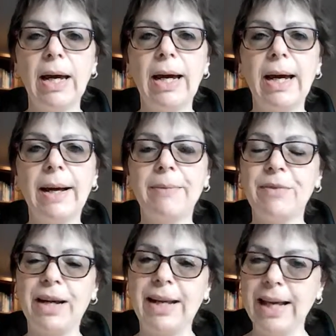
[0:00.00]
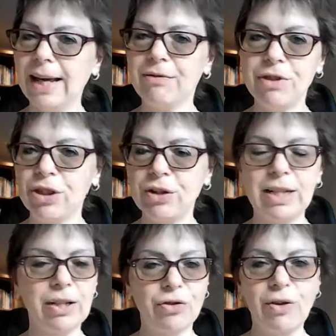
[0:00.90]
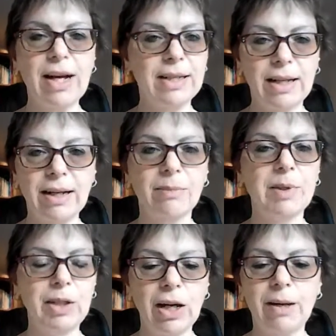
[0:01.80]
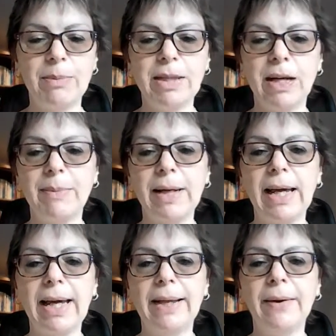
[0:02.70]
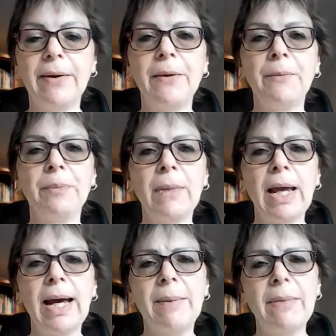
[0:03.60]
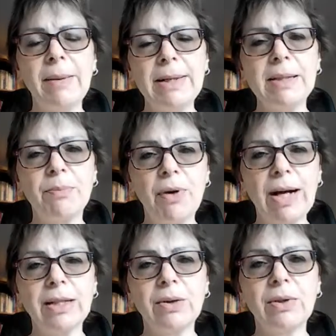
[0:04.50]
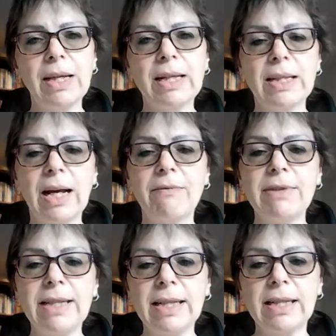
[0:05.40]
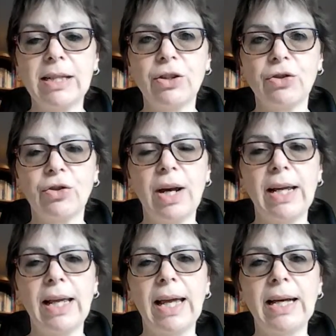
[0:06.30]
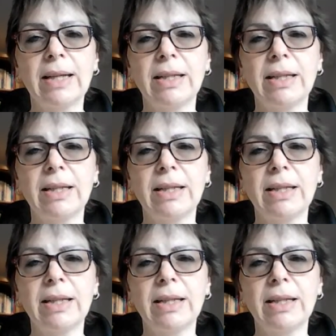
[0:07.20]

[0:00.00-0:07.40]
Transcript: Again, reducing stress, that comes time and time again. Maybe some practical things like resistance training.